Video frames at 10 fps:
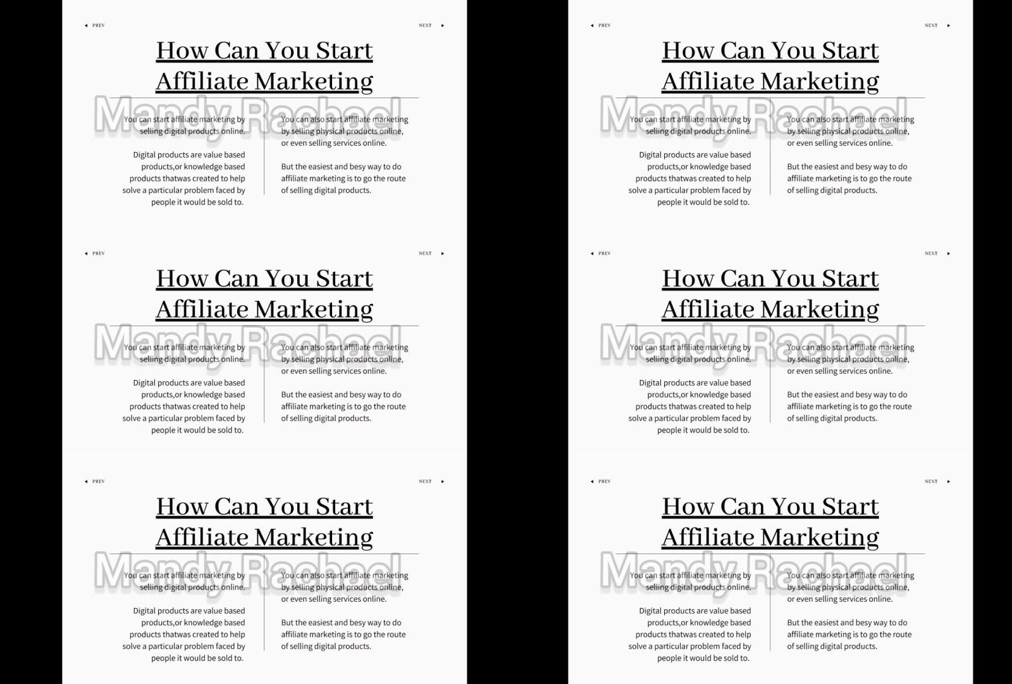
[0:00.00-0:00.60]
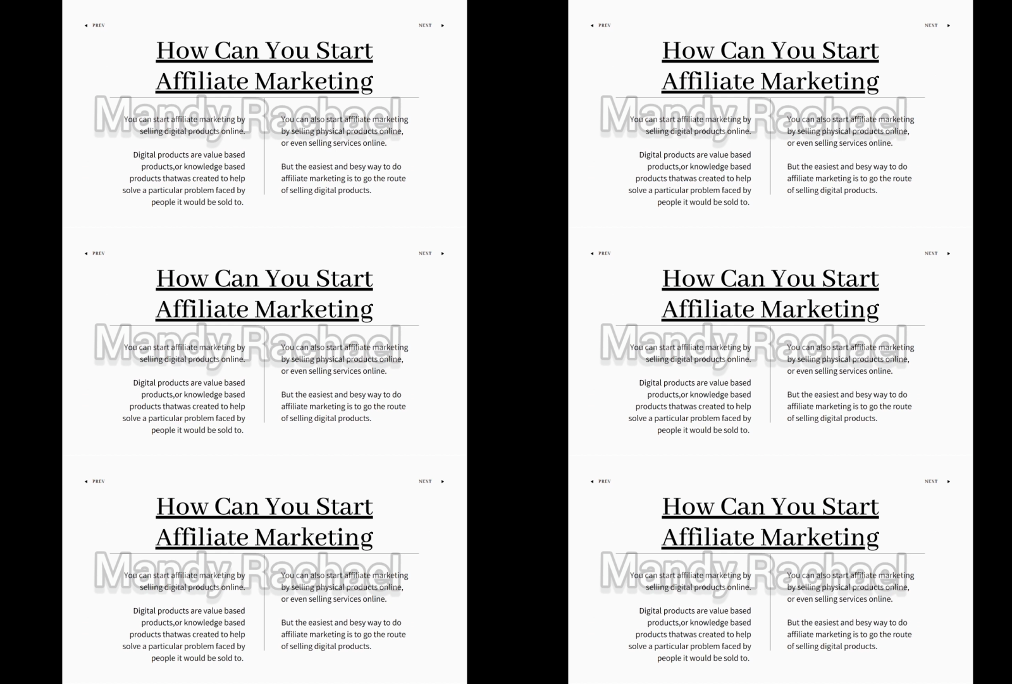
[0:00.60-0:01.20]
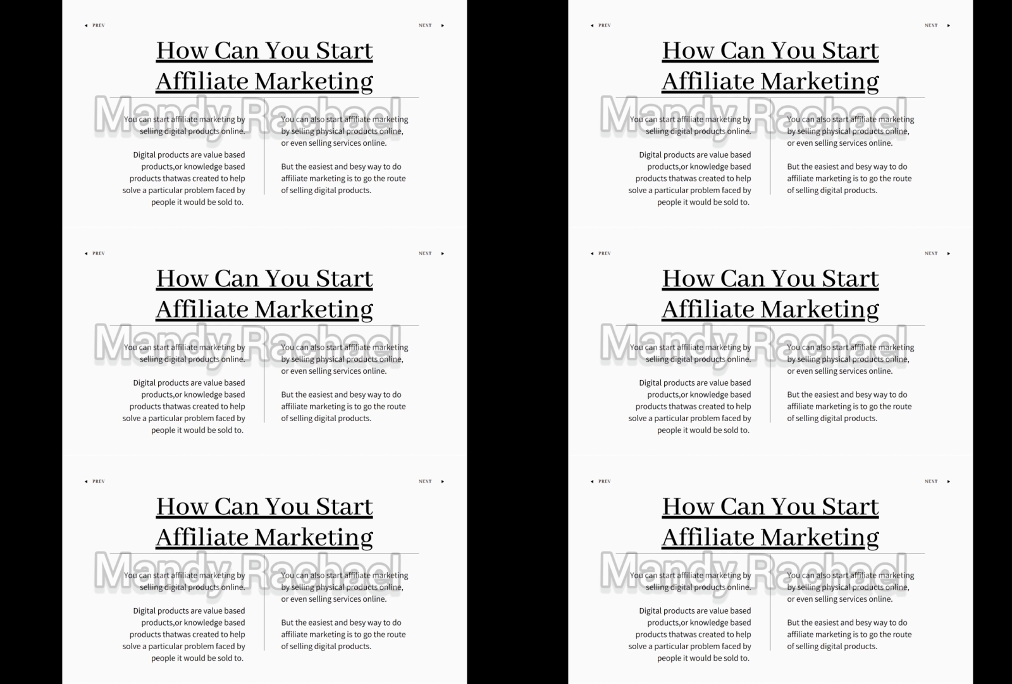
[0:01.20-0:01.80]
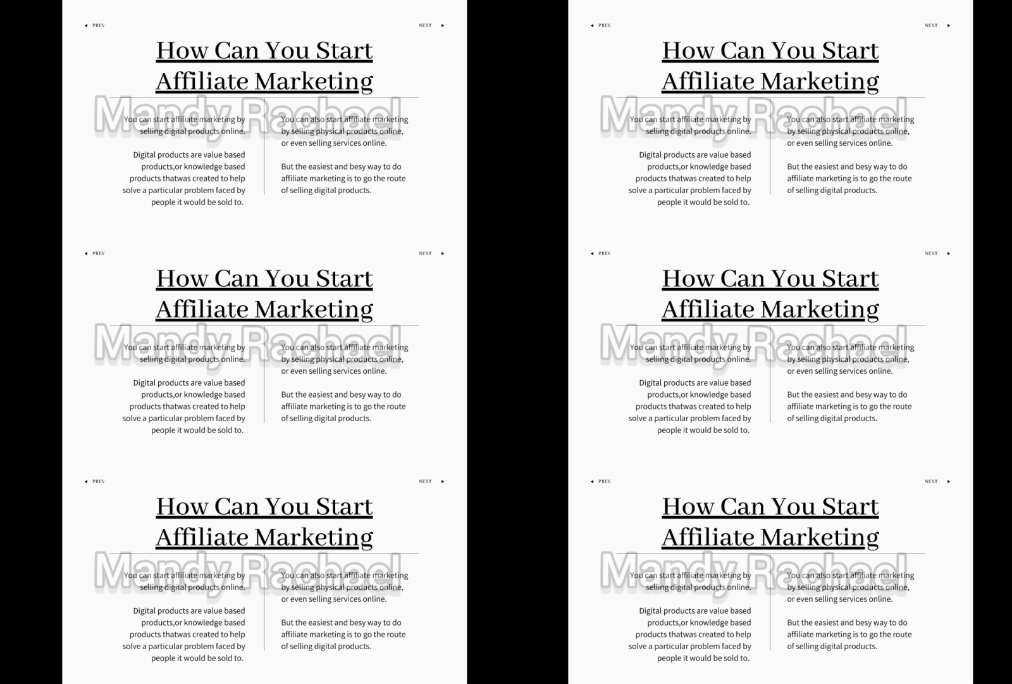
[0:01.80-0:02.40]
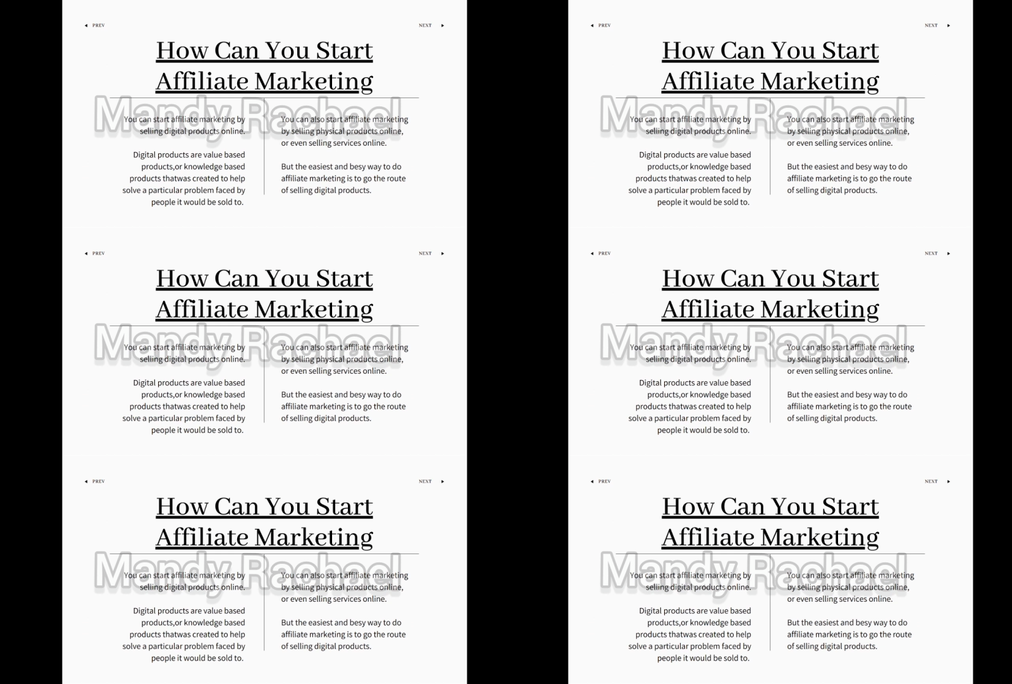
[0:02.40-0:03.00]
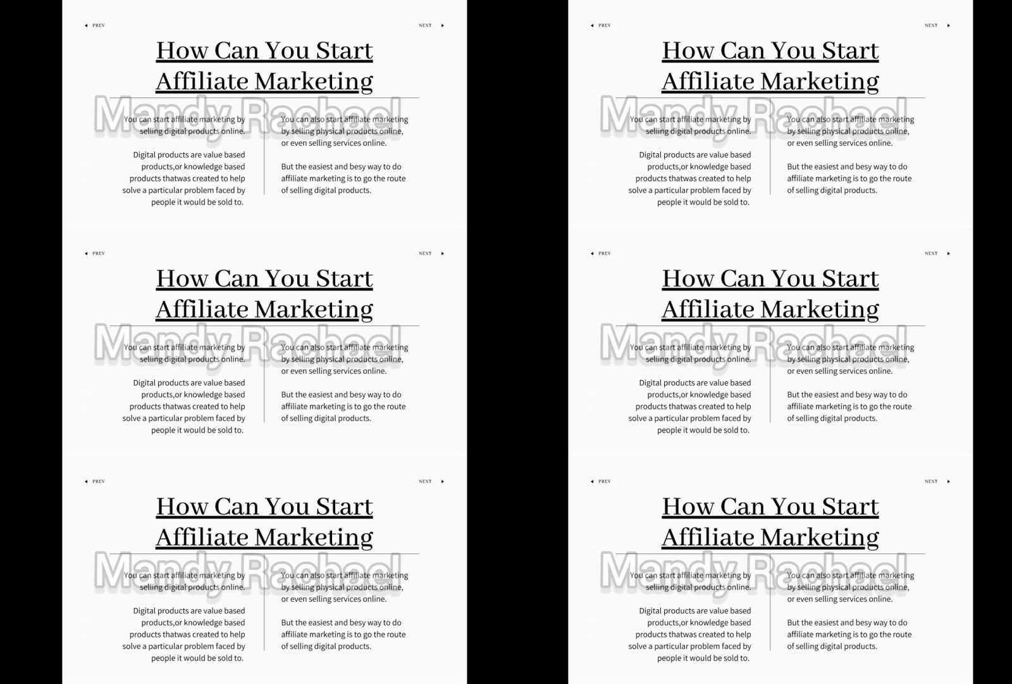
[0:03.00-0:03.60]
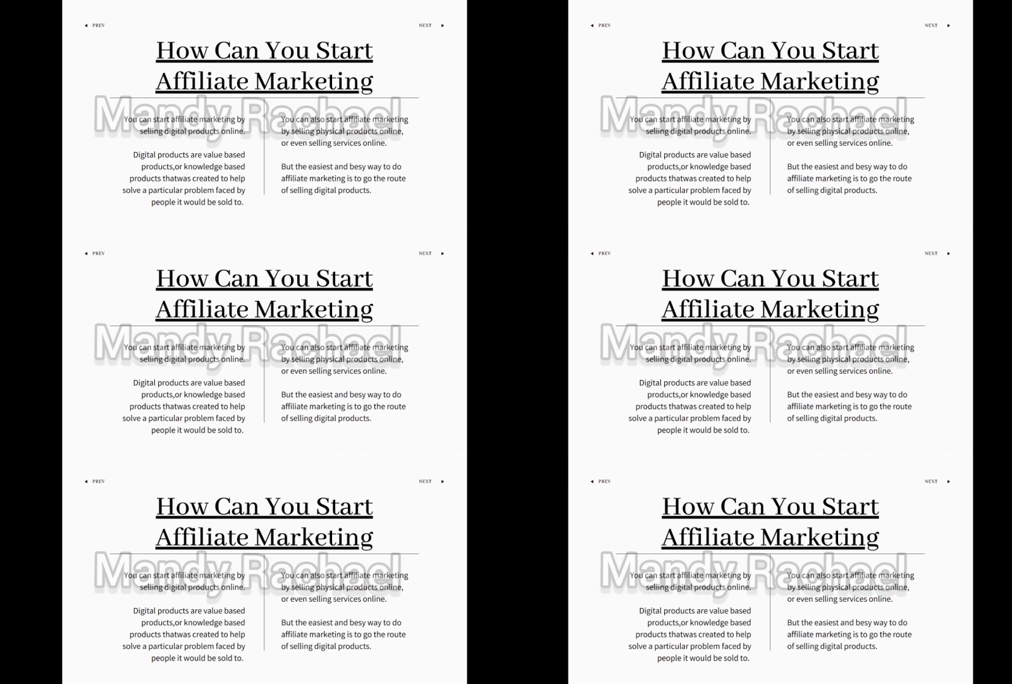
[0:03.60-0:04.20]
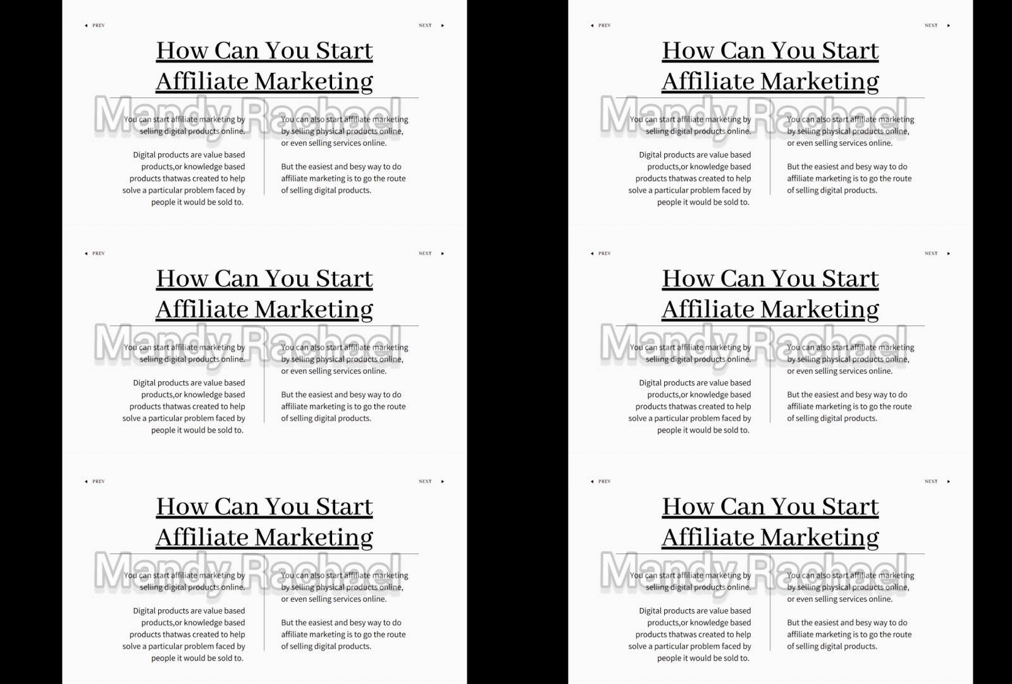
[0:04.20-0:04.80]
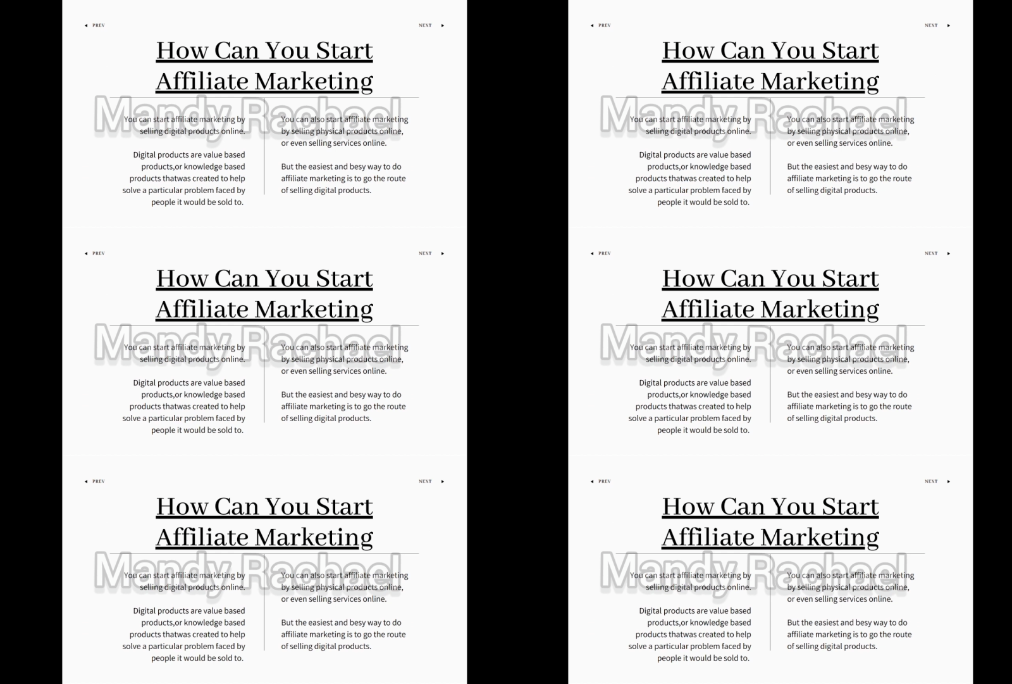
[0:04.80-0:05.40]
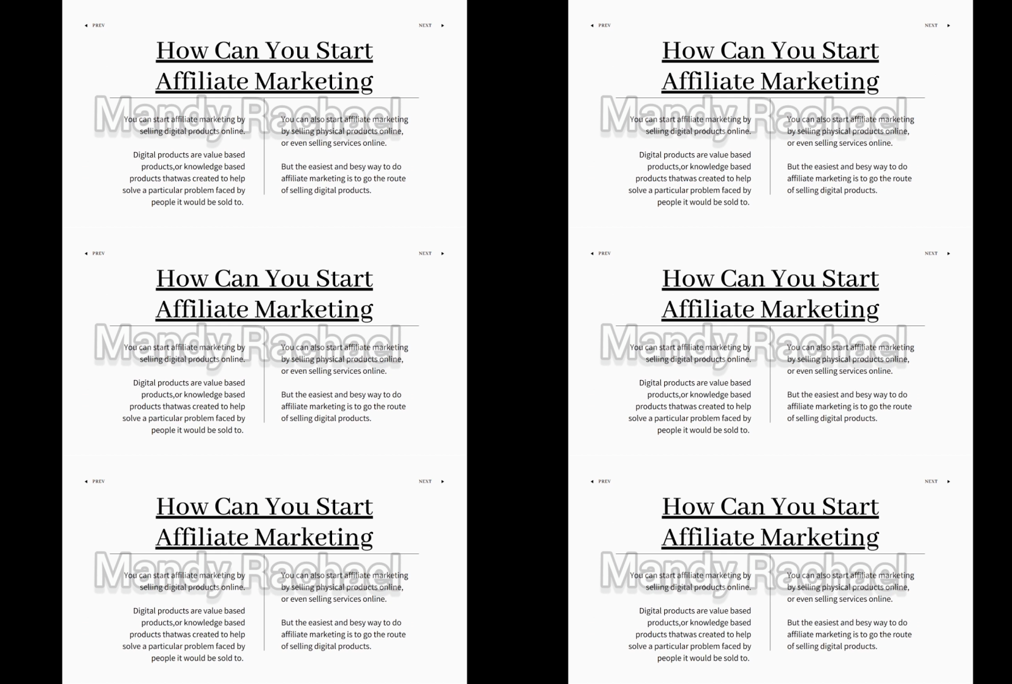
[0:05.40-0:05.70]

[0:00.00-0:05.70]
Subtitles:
No face is visible, so there are no lips to read.